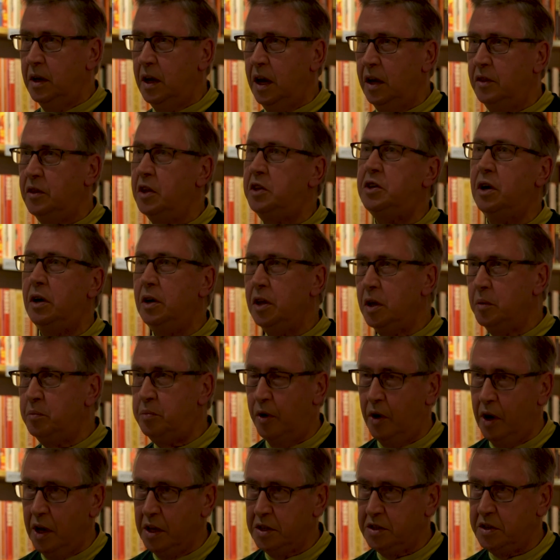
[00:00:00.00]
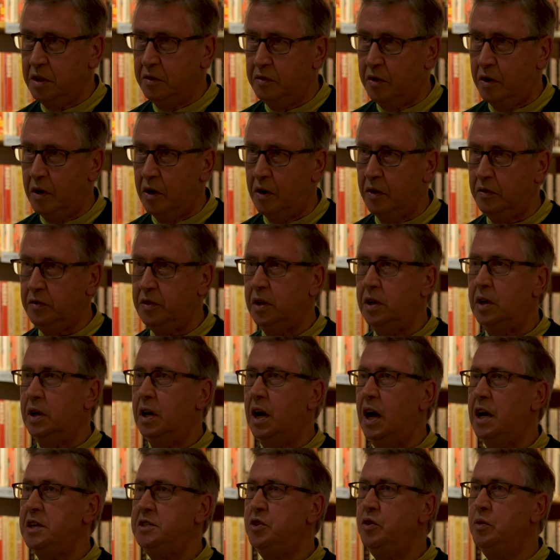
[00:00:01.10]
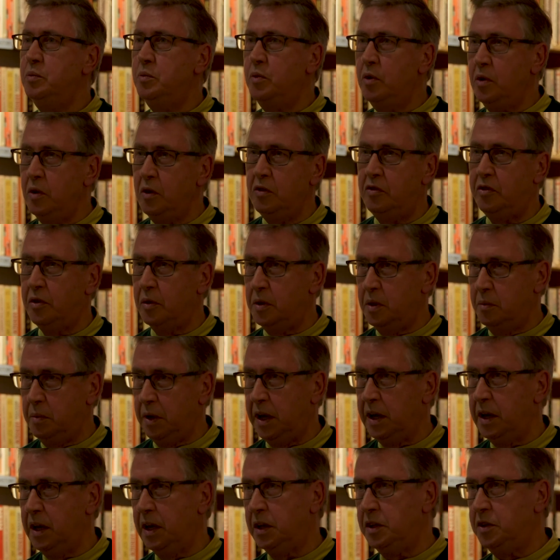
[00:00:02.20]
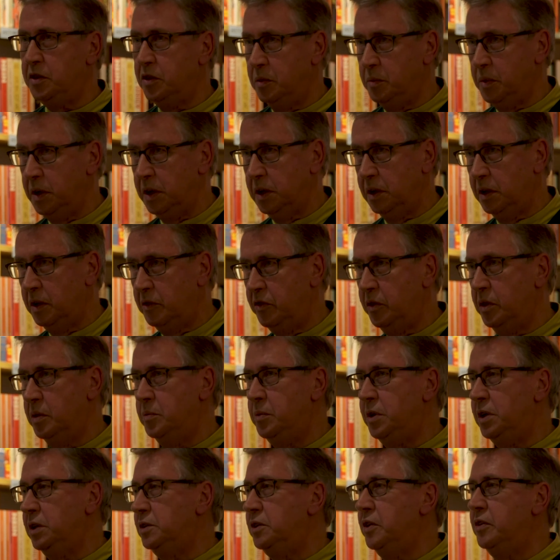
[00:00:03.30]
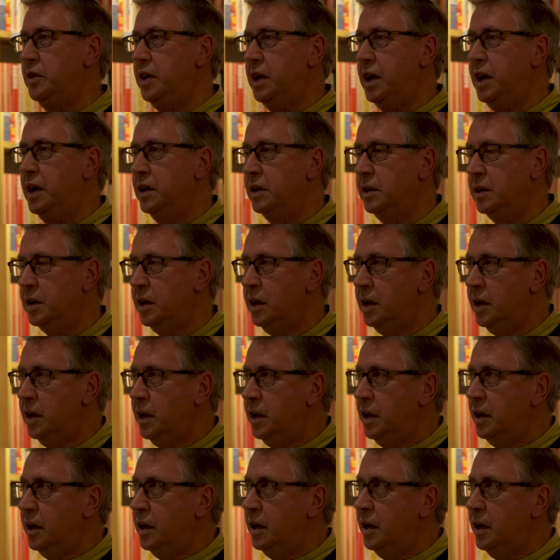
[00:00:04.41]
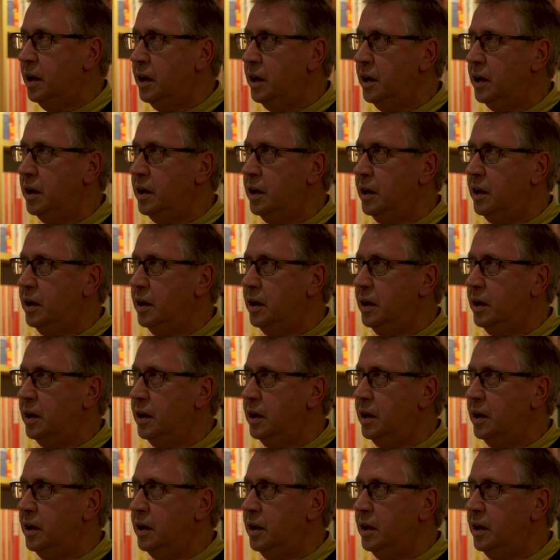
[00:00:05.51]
and the turning points involved as you move from the beginning to the middle and from the middle to the end, it